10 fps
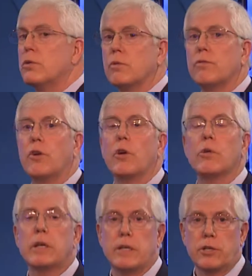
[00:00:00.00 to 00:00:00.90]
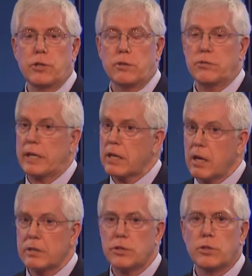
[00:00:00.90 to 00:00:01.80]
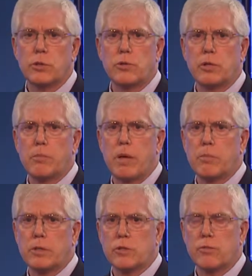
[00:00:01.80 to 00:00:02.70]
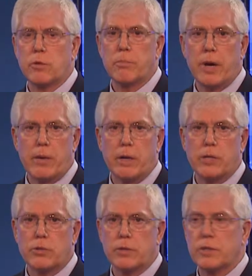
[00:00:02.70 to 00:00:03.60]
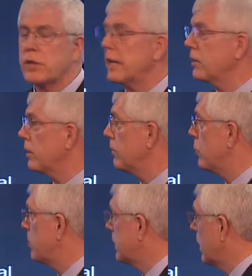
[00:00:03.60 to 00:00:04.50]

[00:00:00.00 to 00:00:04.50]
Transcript: voter initiatives like constitutional amendments for marriage or the sanctity of human